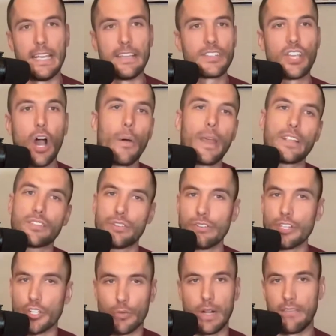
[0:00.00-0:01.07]
He's going
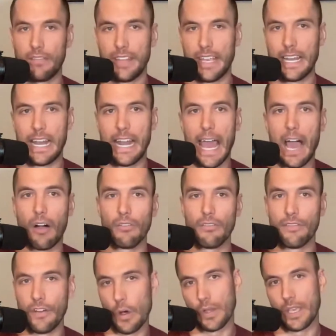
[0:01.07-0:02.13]
to drift in and
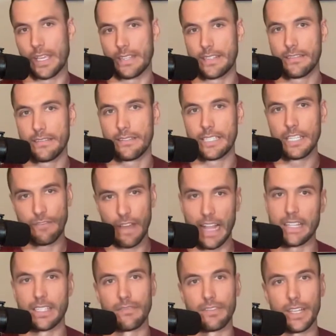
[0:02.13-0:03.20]
out focus
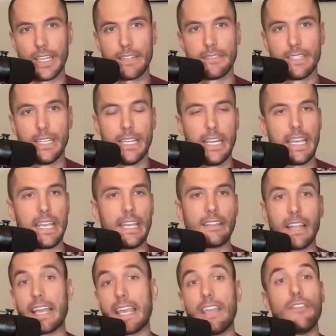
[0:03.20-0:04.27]
defensively.
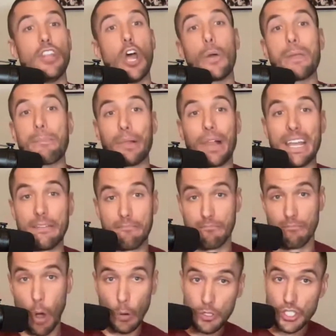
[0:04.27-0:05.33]
He, like, even though he
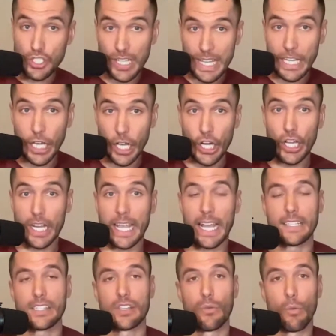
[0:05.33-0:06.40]
played mostly good
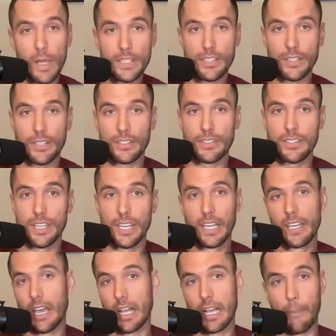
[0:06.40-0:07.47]
against the Wizards
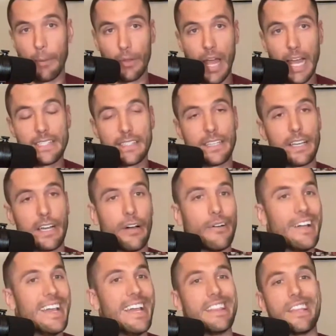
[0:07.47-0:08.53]
a couple nights
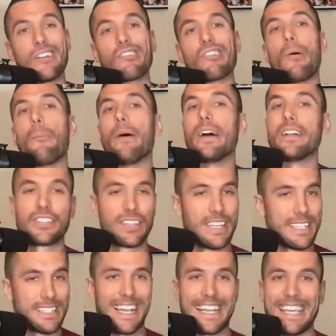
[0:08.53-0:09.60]
ago, there were a bunch
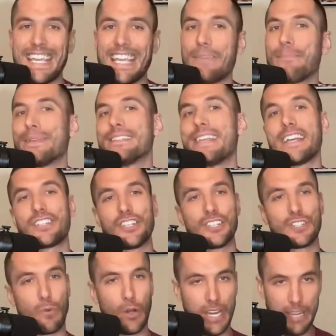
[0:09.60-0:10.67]
of these like key
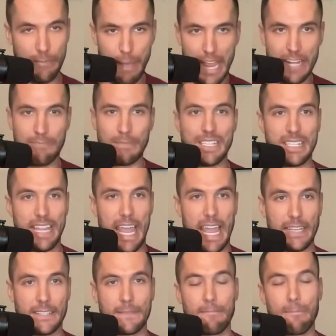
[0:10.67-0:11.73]
possessions where he made
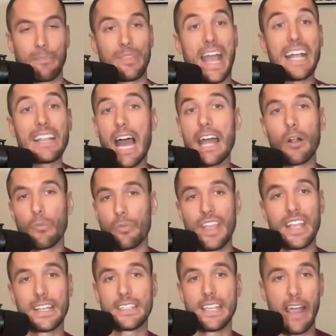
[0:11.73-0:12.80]
mistakes. That I don't
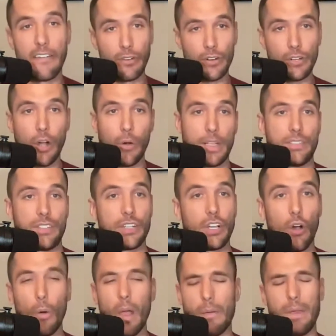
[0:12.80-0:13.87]
think is ever going to
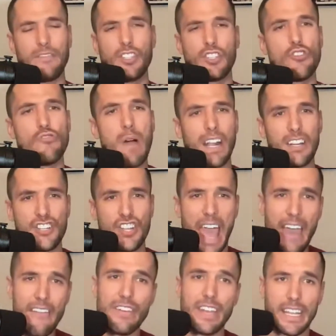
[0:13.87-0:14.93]
go away. We have too much
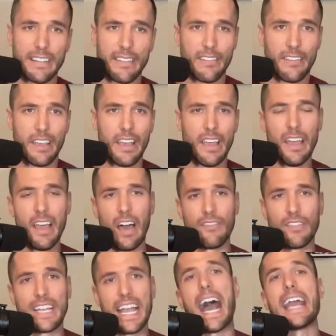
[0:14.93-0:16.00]
evidence
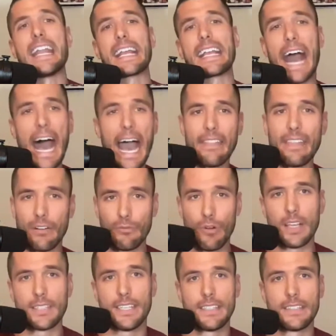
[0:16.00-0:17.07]
of the kind of guy that
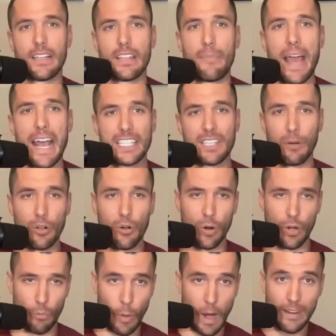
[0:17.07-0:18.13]
Russ is on the basketball
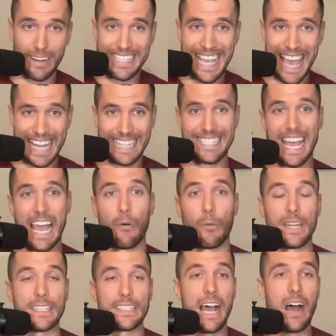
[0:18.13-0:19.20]
court and where his head's at
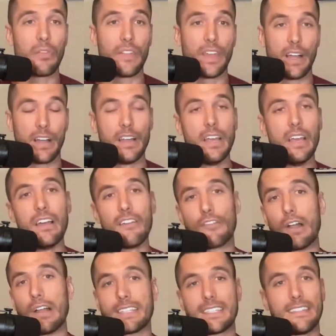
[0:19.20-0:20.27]
when he's out there
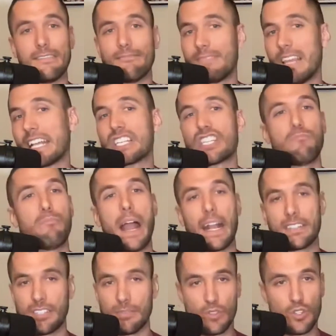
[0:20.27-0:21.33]
for us to
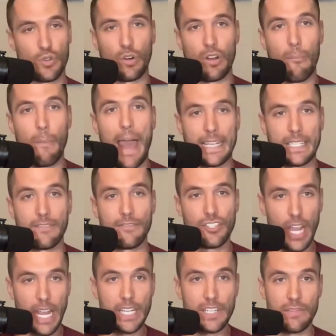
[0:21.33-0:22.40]
expect some sort of massive
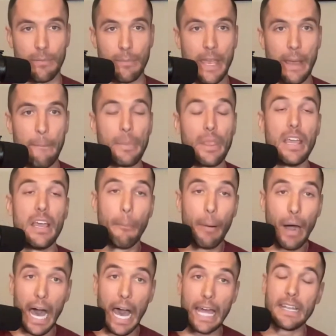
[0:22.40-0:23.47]
change from him.
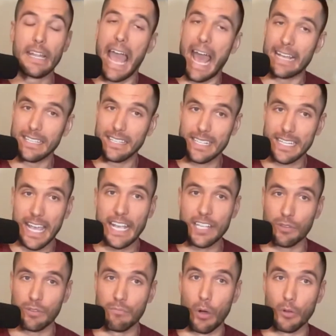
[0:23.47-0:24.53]
But as is the
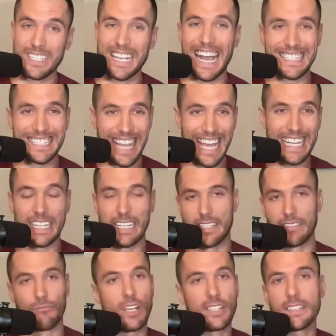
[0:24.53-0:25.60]
case with most guys like
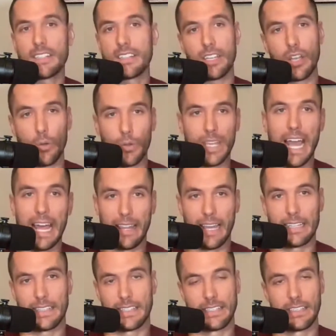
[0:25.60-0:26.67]
this, and Russ isn't the only guy
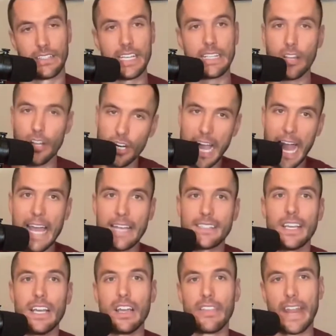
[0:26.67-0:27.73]
like this in the league, there are
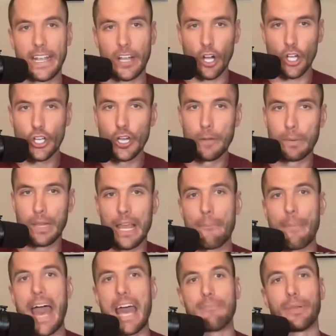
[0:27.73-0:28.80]
guys that I call good
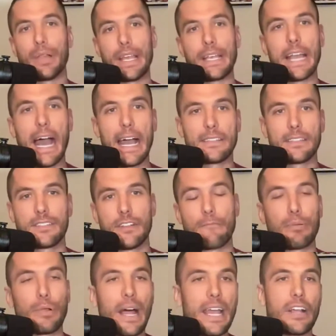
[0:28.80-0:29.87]
play, bad play guys.
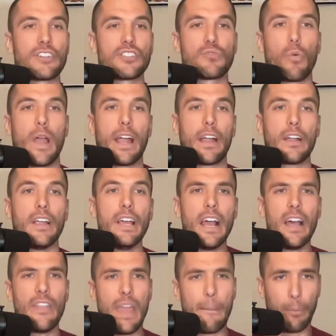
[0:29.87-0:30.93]
They're players where
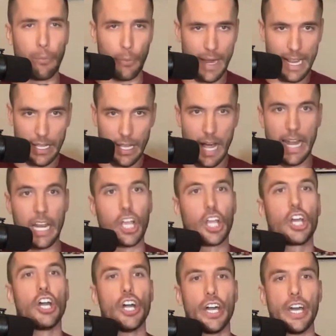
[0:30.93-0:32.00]
they bring a lot of
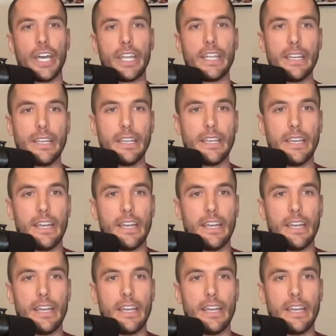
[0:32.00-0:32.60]
good,